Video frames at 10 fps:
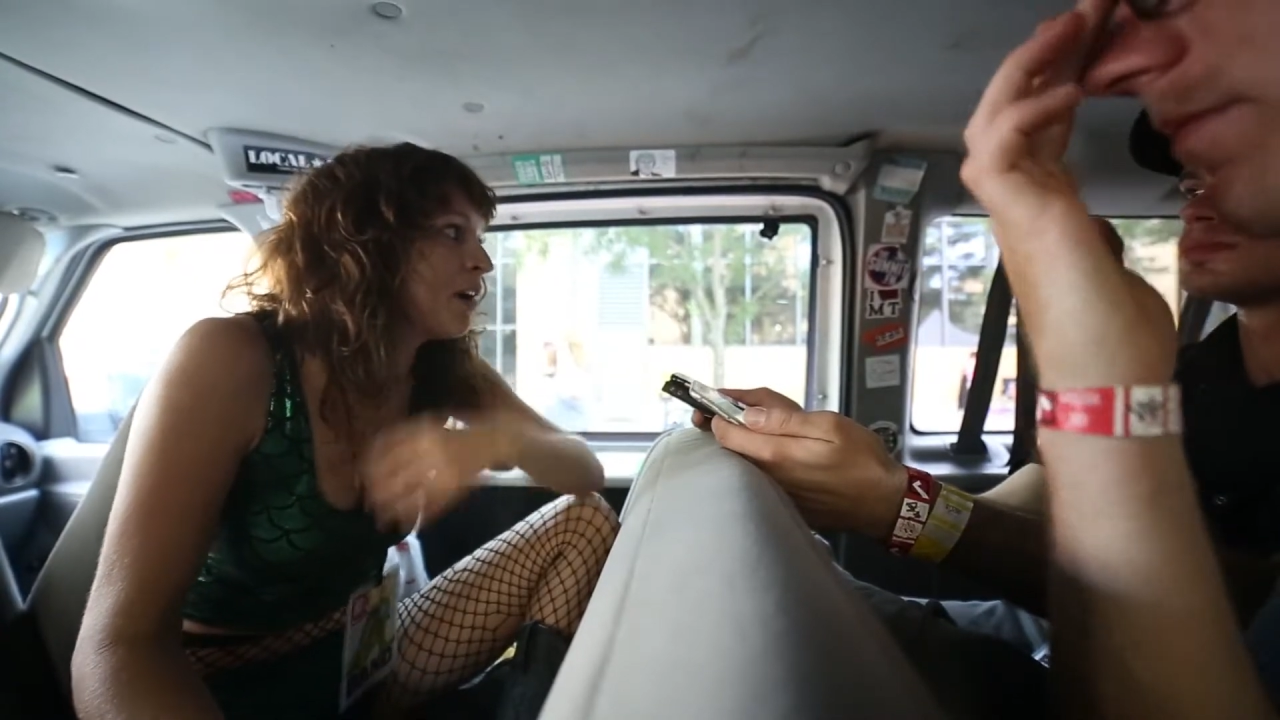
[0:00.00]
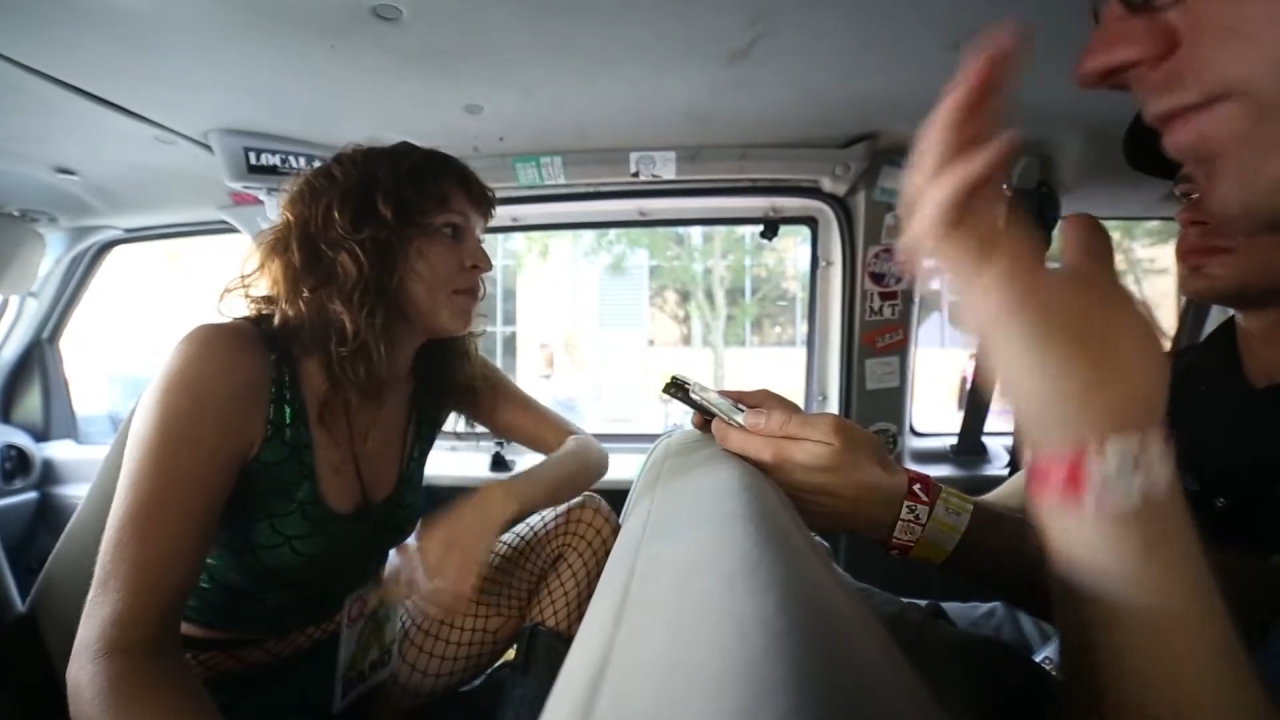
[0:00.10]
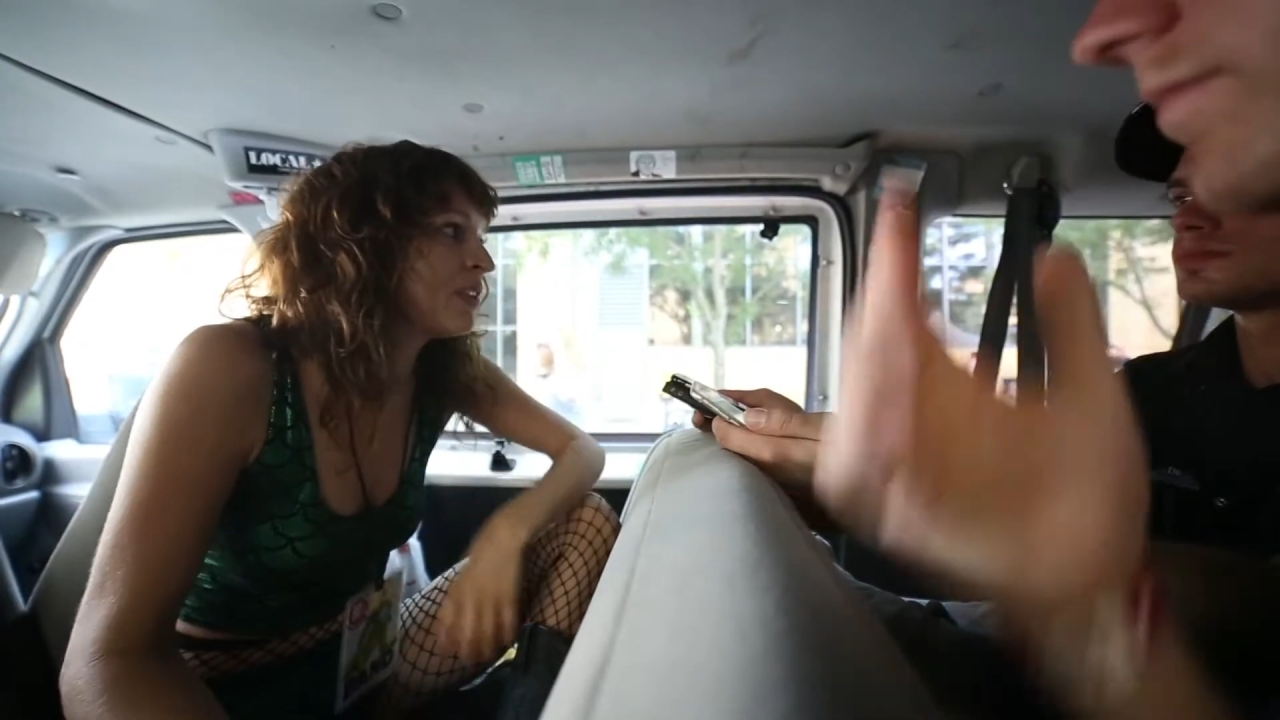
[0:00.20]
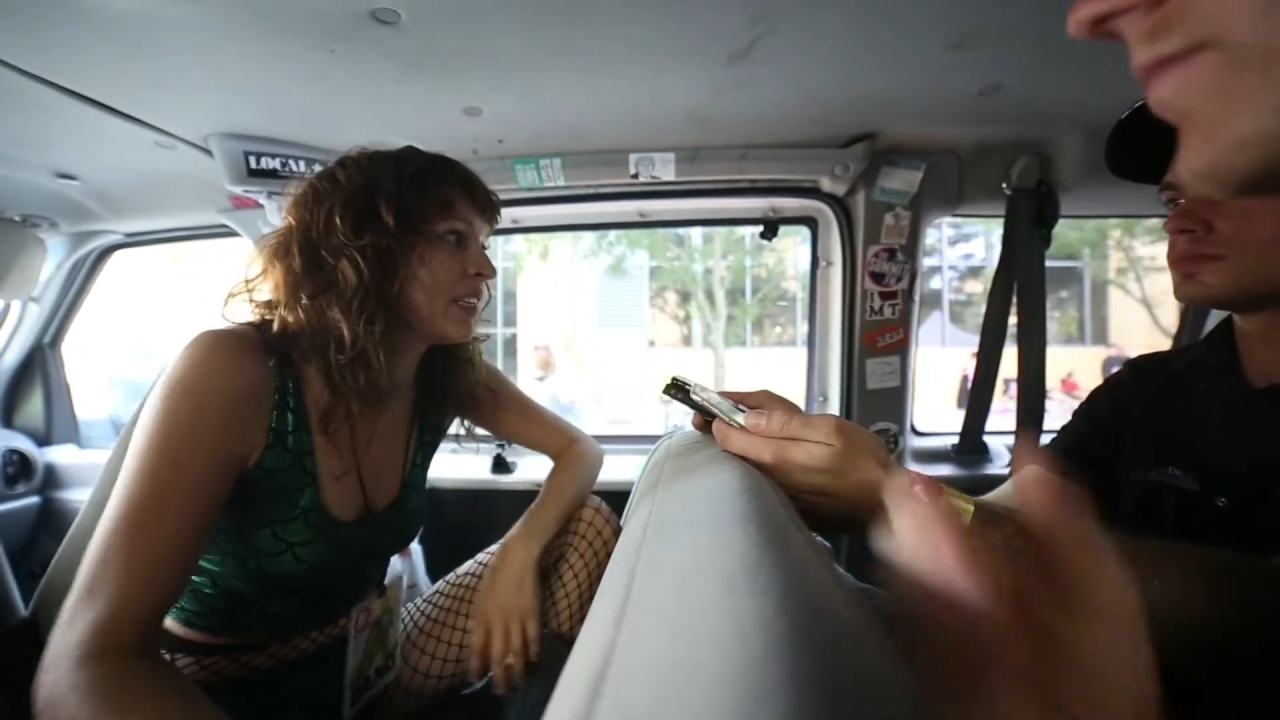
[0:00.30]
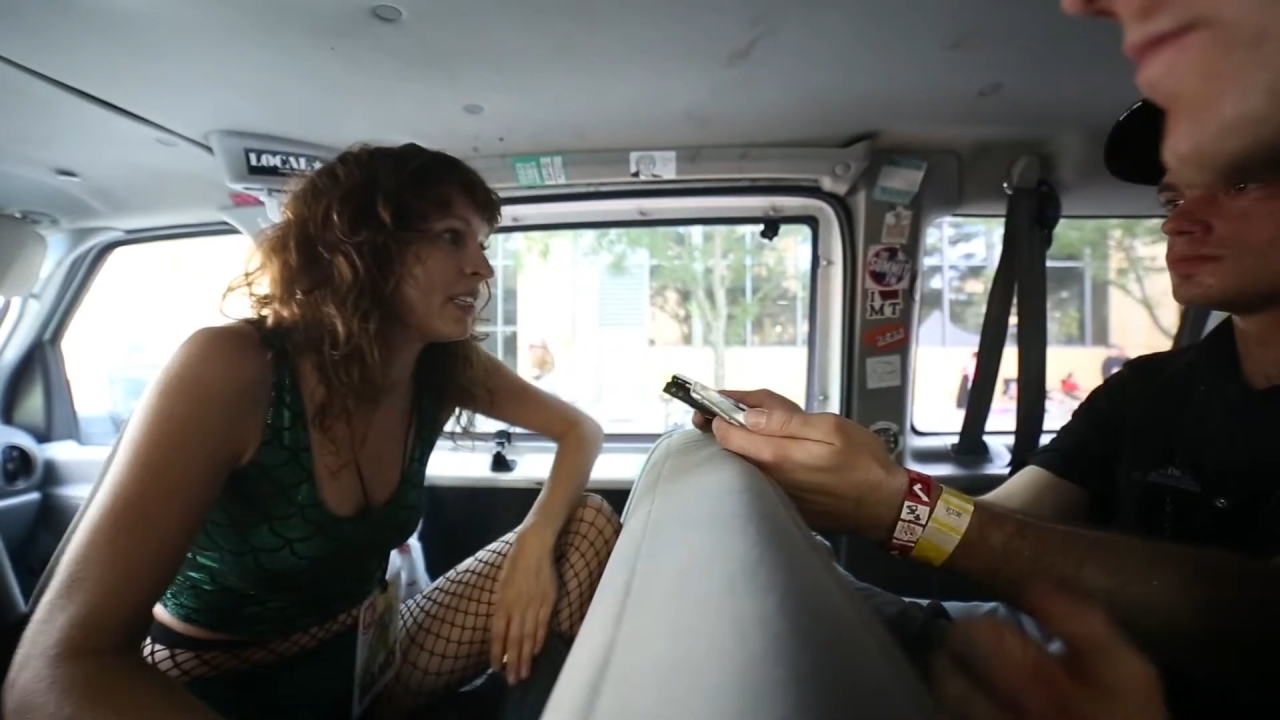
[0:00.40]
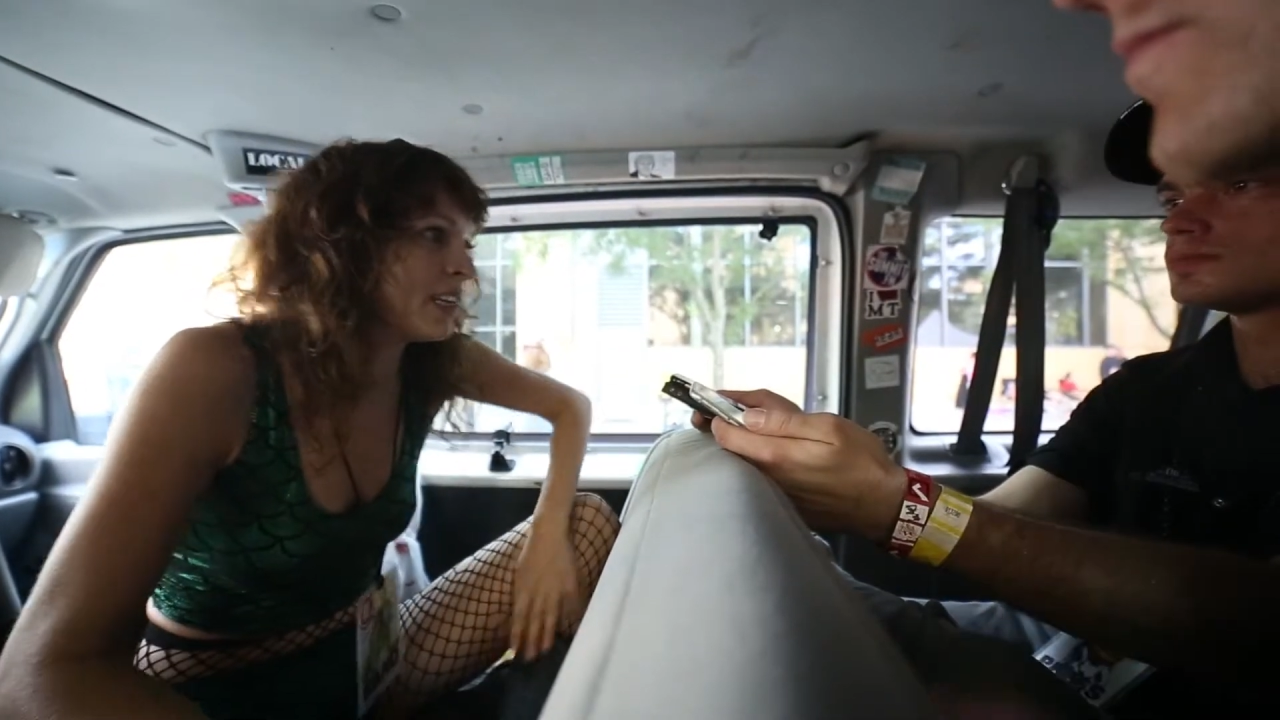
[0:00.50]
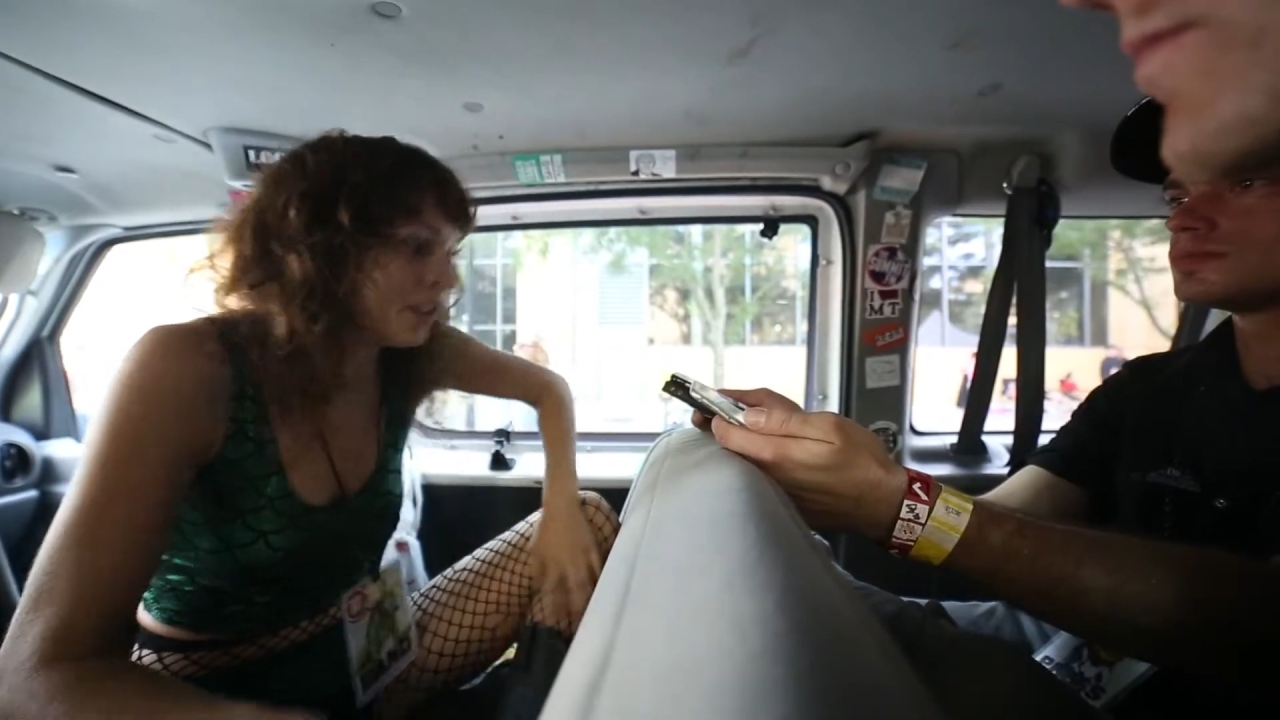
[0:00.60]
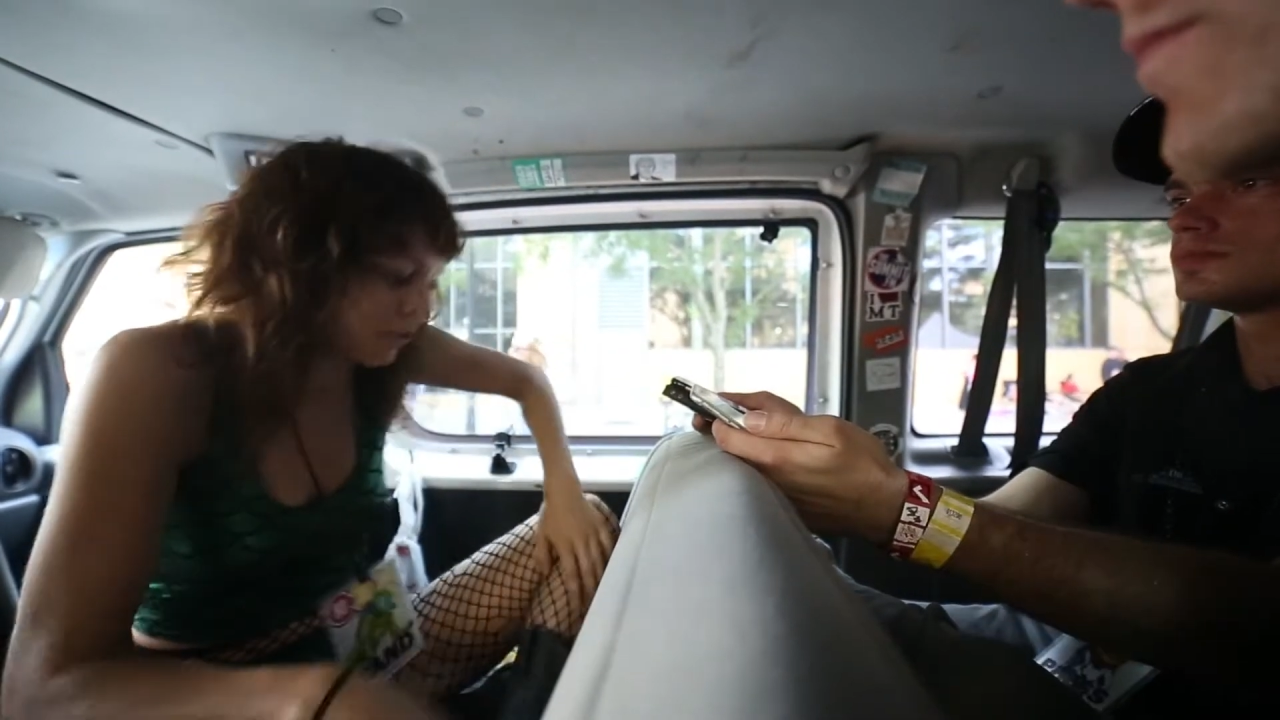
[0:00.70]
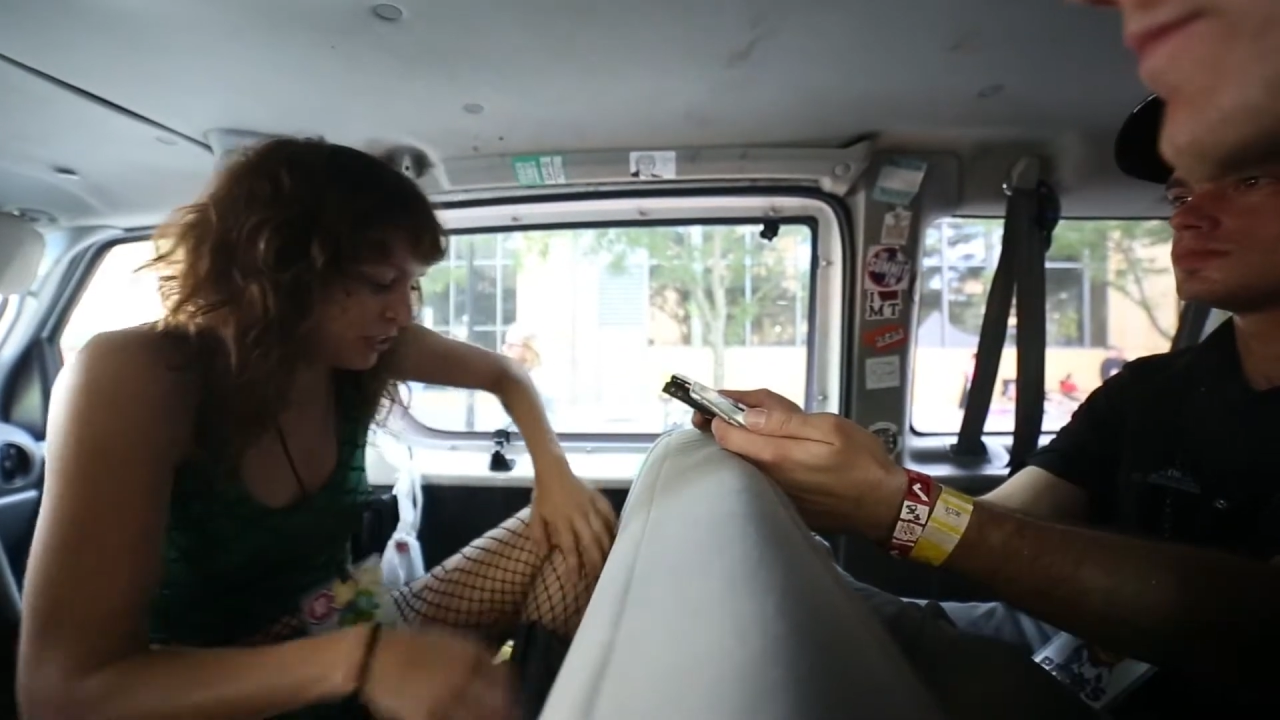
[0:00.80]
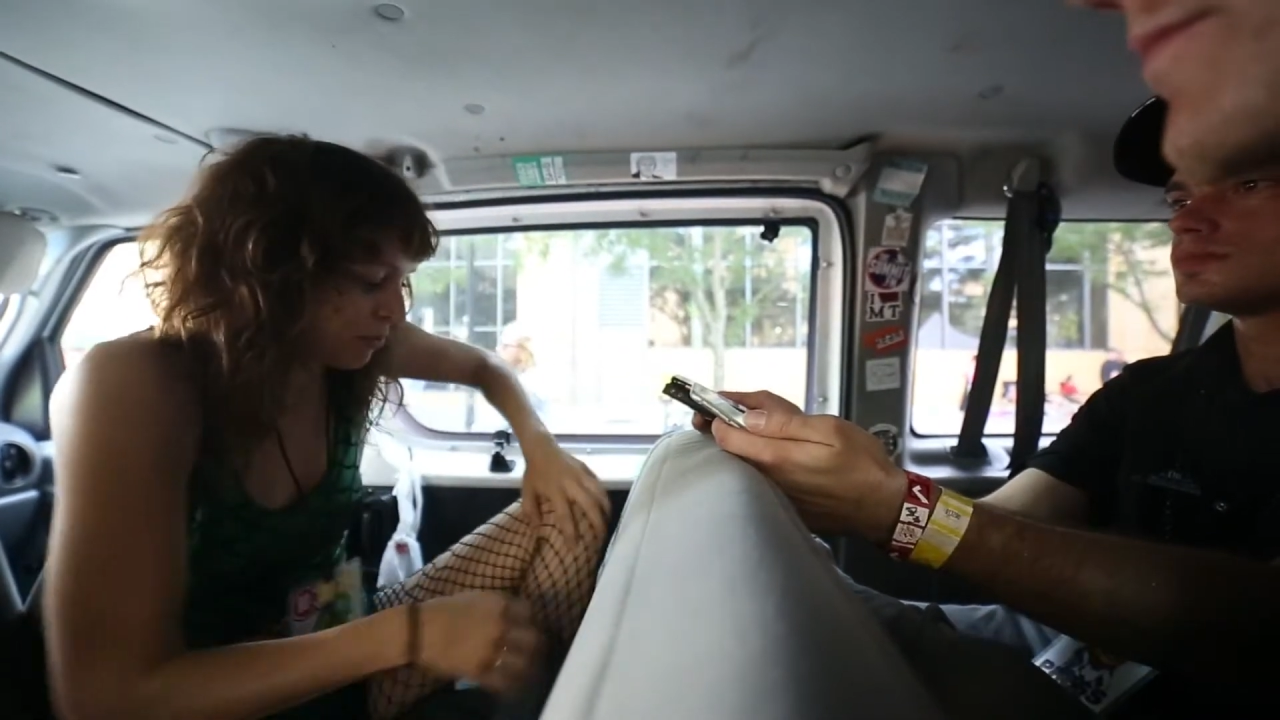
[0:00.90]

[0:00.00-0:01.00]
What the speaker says: Music didn't used